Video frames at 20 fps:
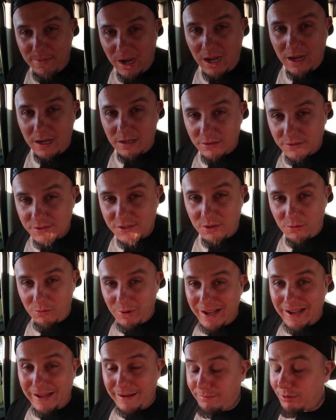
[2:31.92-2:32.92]
miles
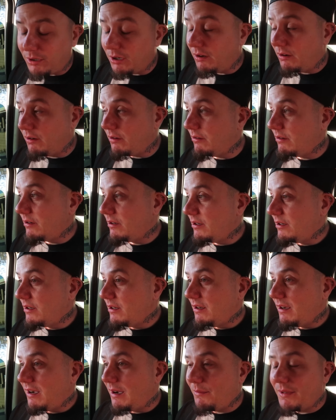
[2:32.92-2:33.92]
away, bro.
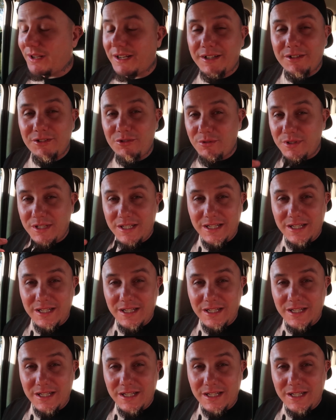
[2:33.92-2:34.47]
I'm like, are you